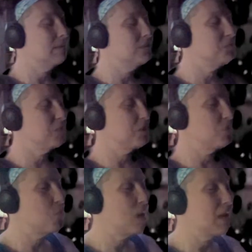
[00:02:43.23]
is
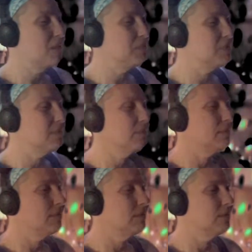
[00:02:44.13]
being wiped.
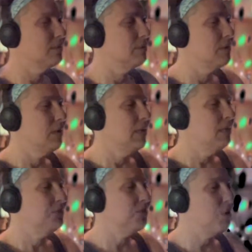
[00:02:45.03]

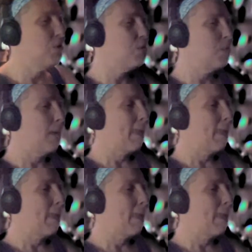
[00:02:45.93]
So,